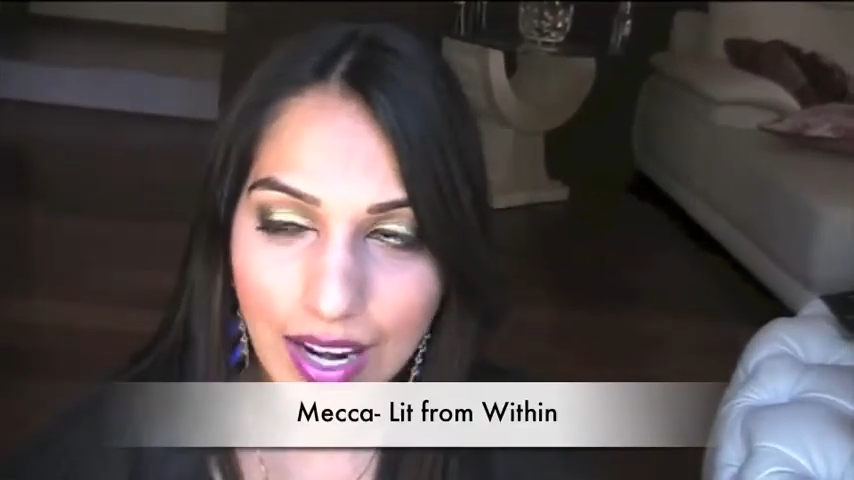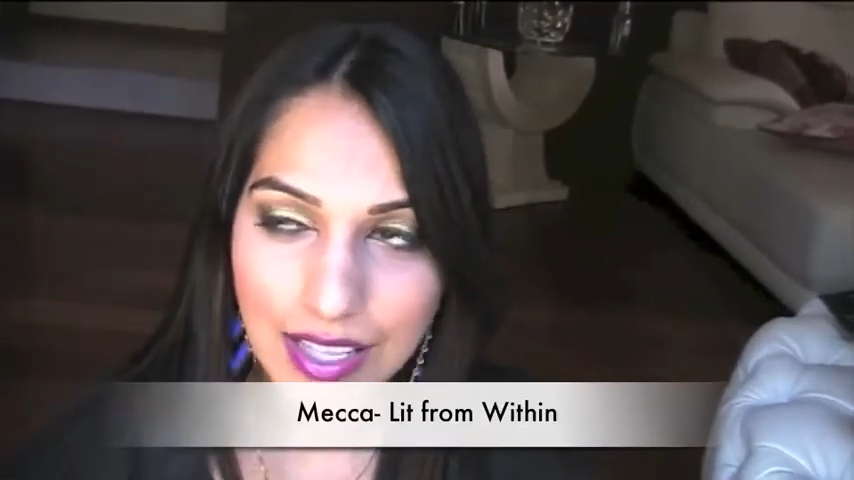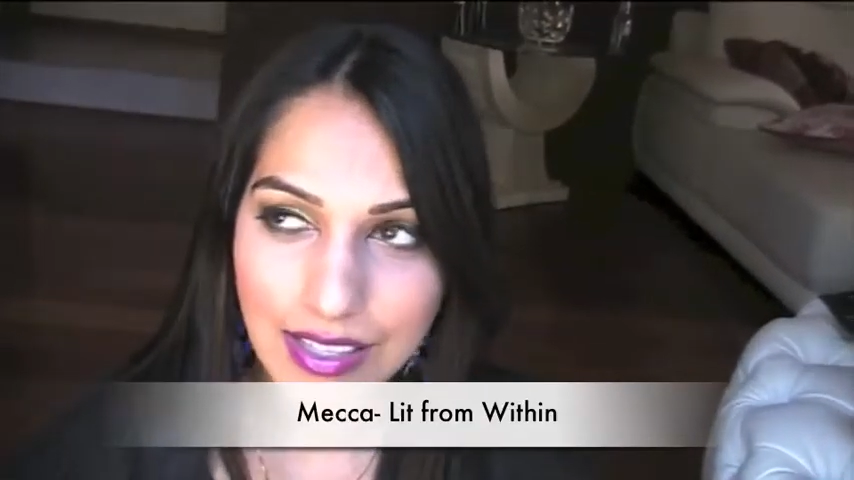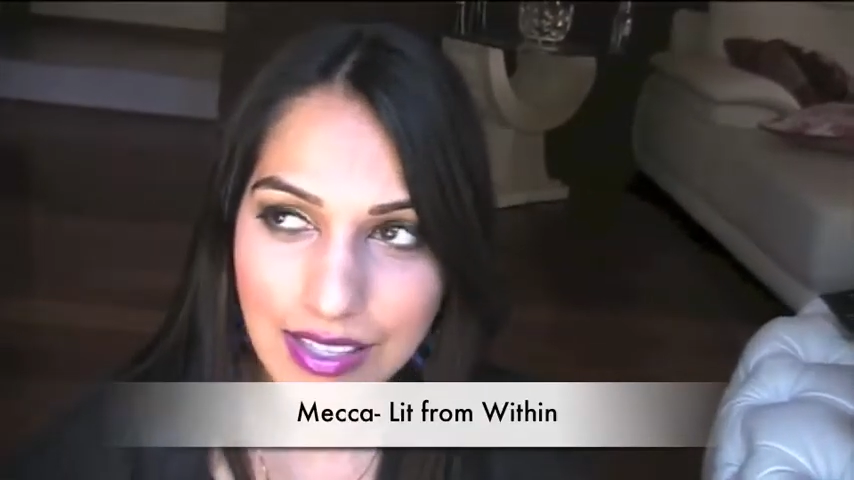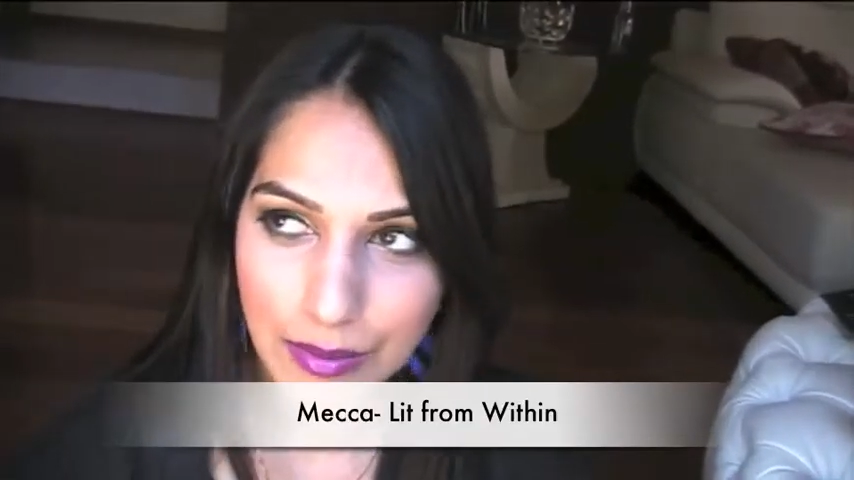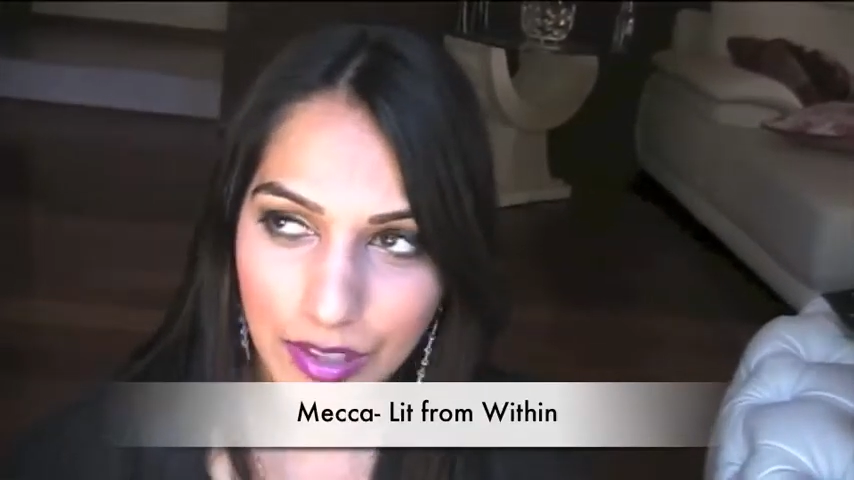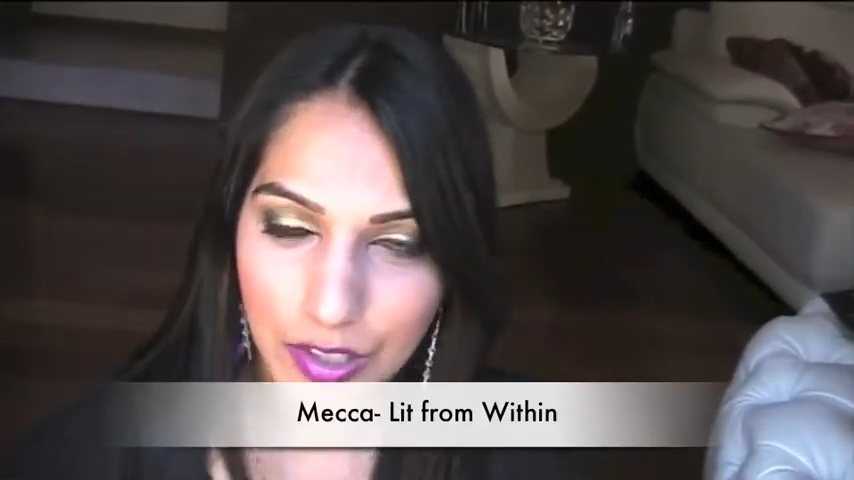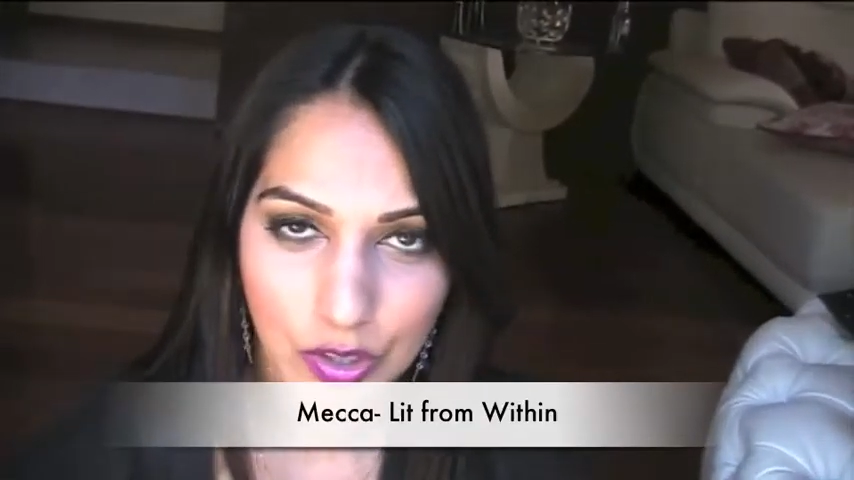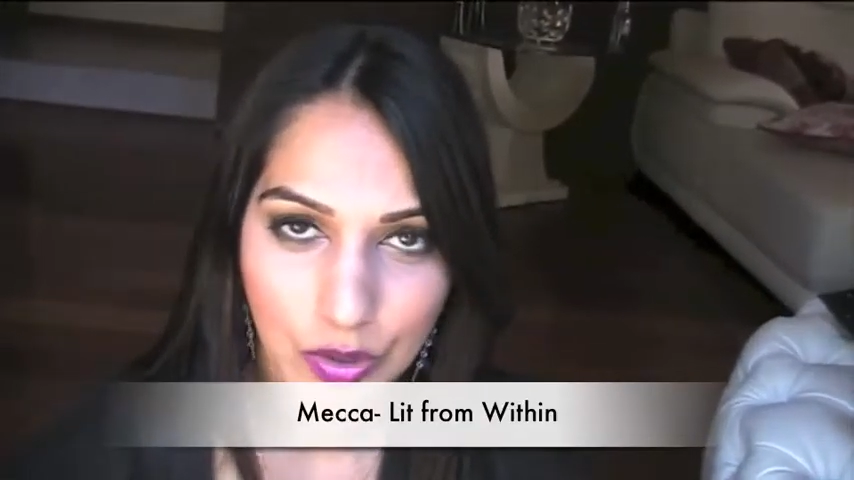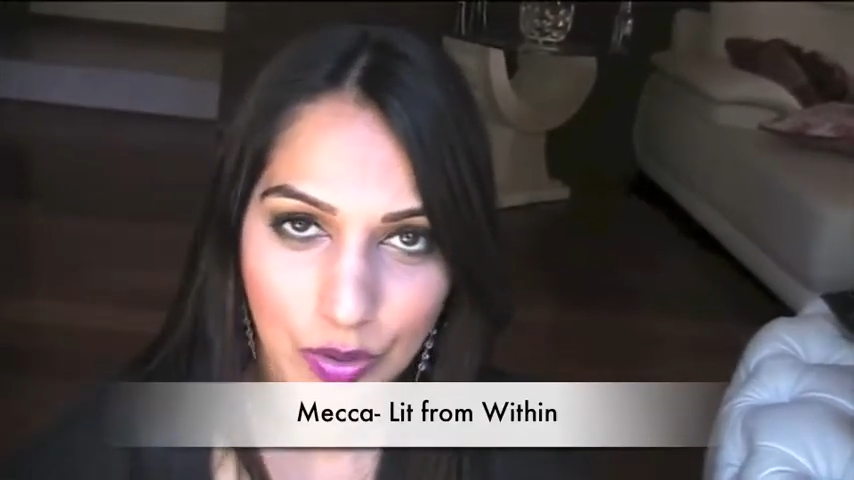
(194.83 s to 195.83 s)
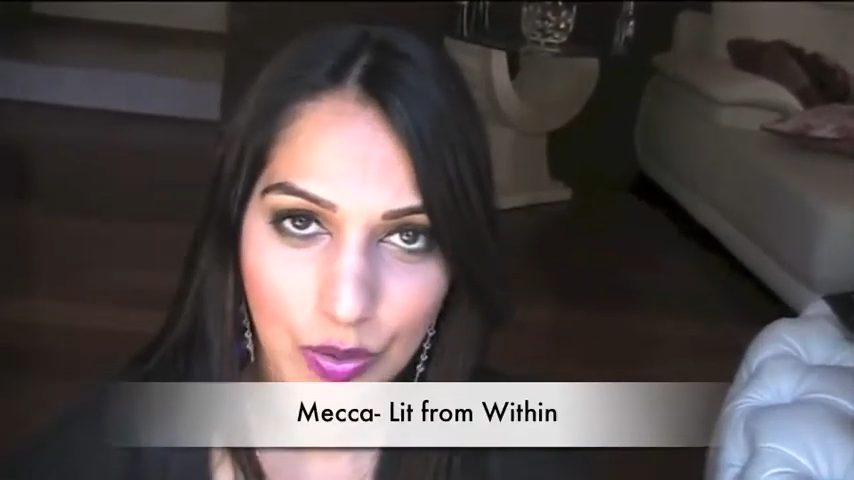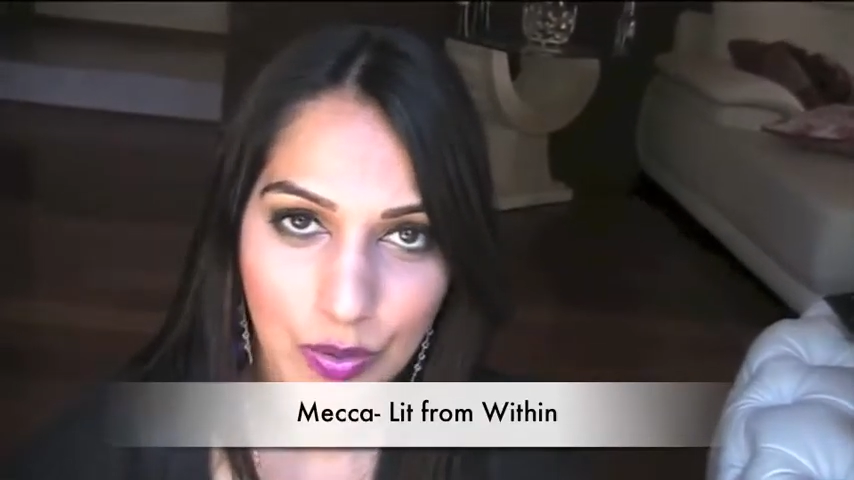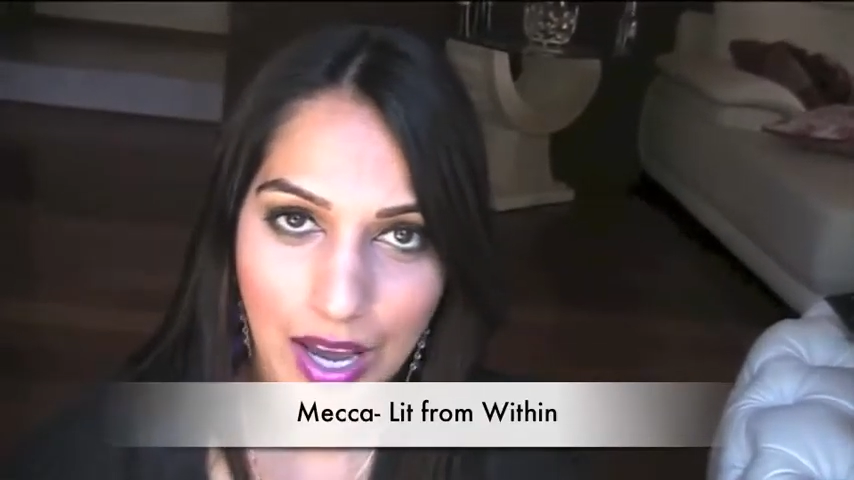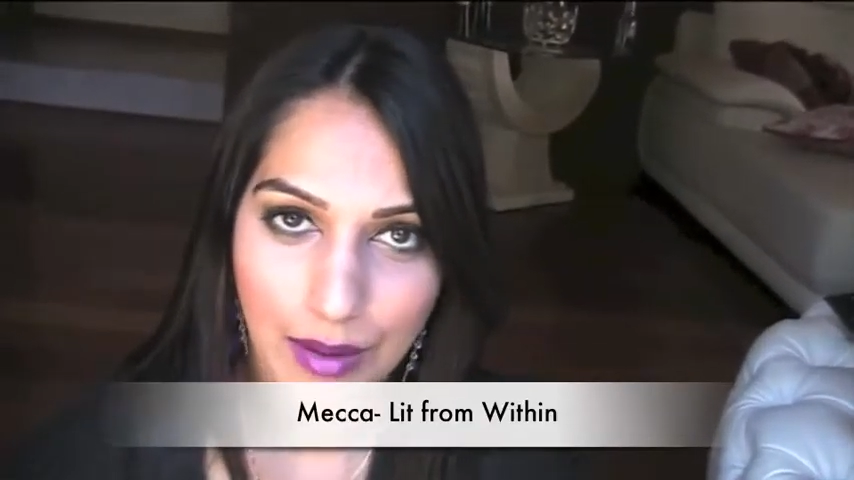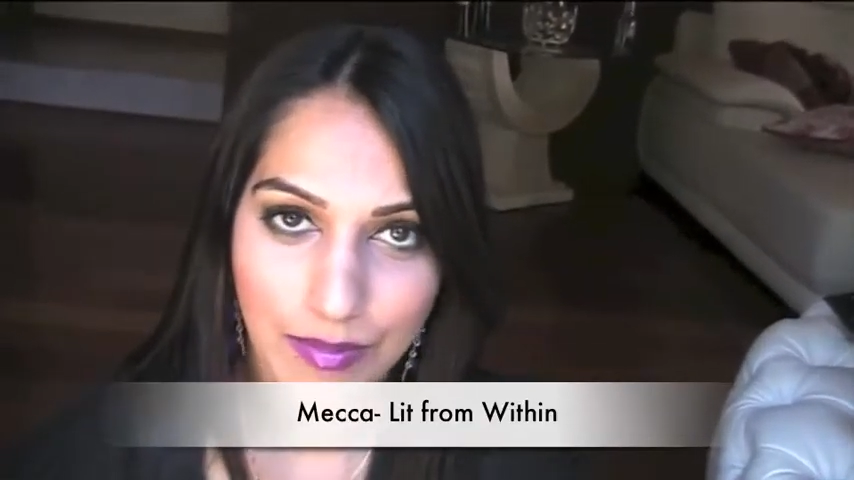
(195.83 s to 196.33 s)
and it's similar to
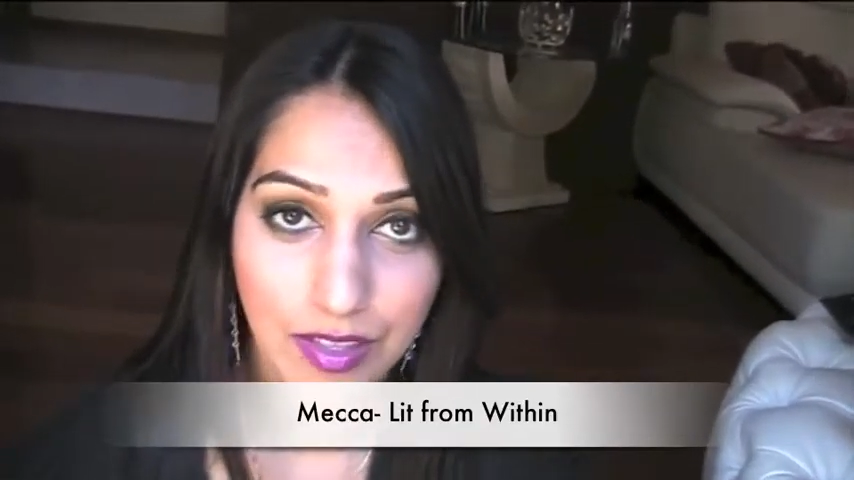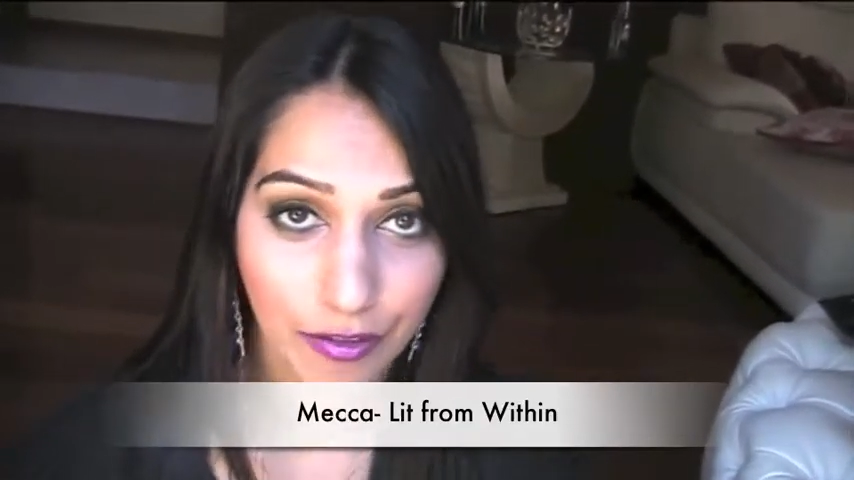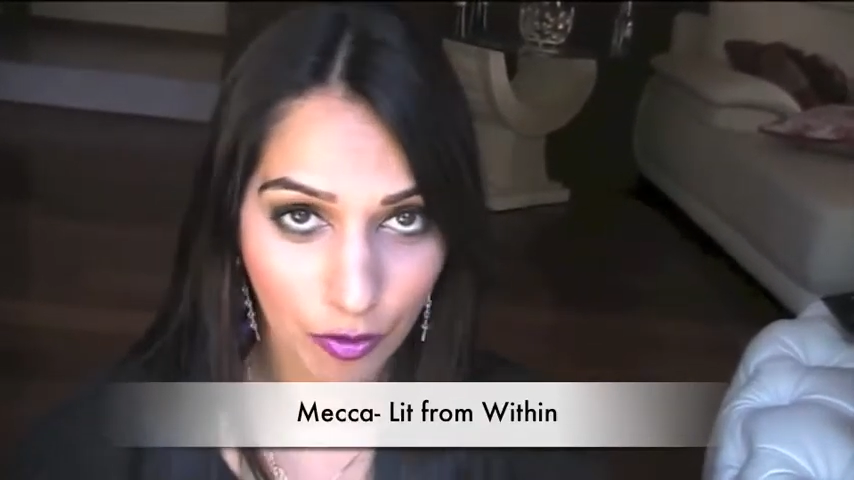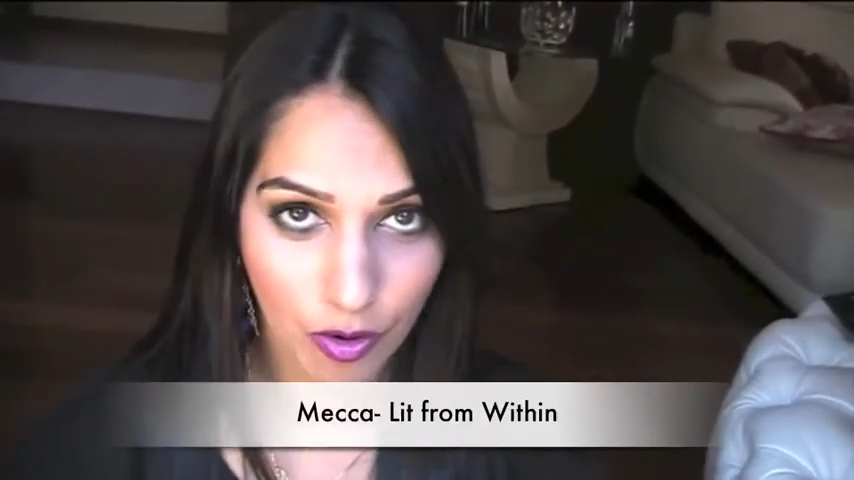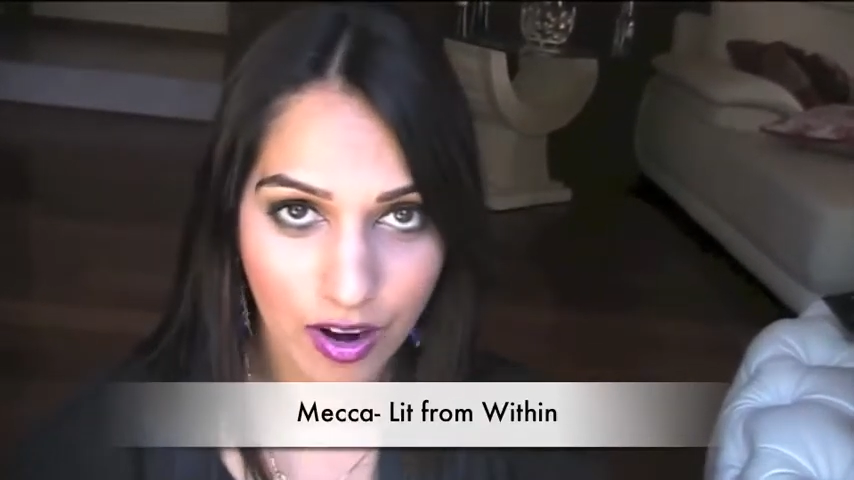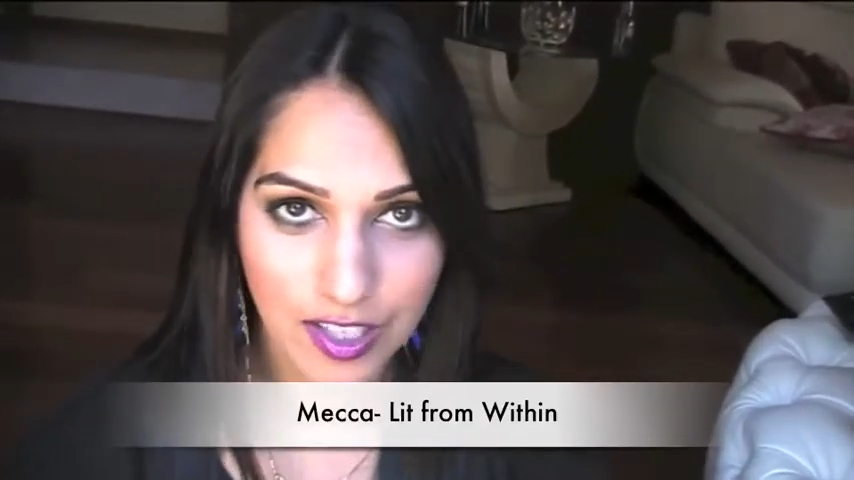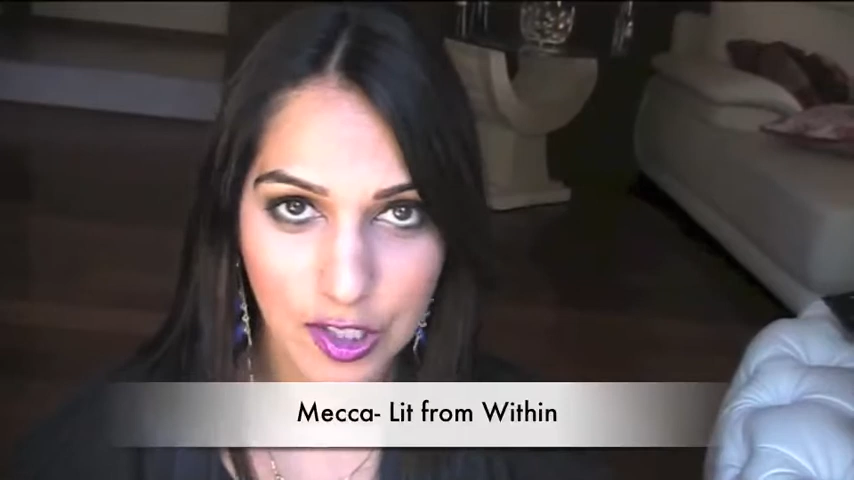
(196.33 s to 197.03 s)
Sephora.